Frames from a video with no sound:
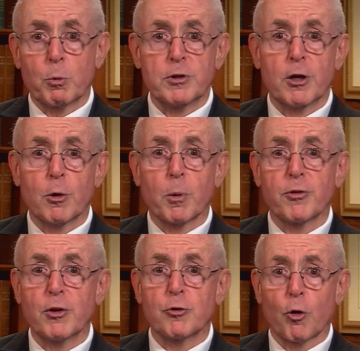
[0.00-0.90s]
dealing with
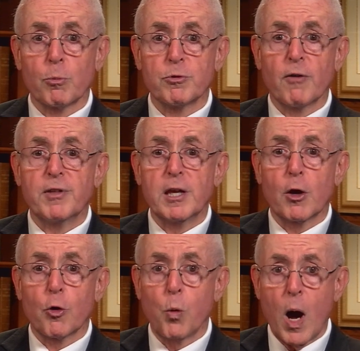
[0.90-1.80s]
in terms of the
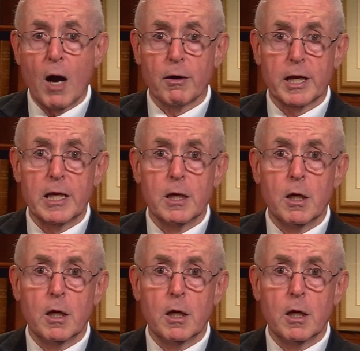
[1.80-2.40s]
equality